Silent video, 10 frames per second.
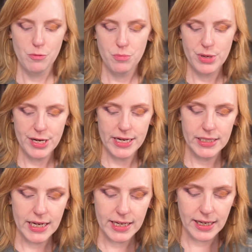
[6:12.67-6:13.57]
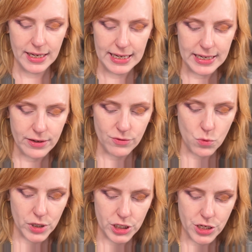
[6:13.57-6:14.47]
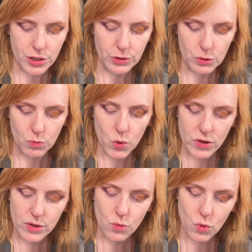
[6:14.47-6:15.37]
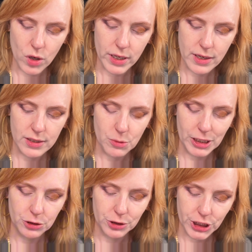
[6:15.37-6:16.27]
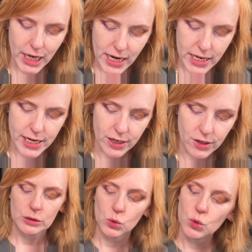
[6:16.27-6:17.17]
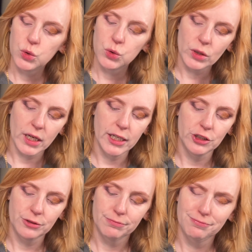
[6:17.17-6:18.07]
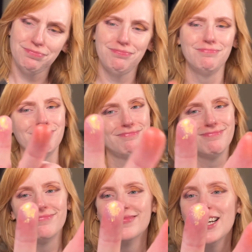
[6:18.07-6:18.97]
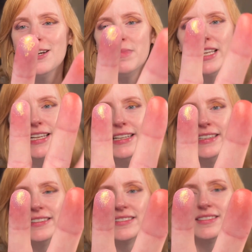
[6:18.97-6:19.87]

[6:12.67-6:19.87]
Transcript: But I kind of want to use more than one special shade here. Oof, gosh. I mean,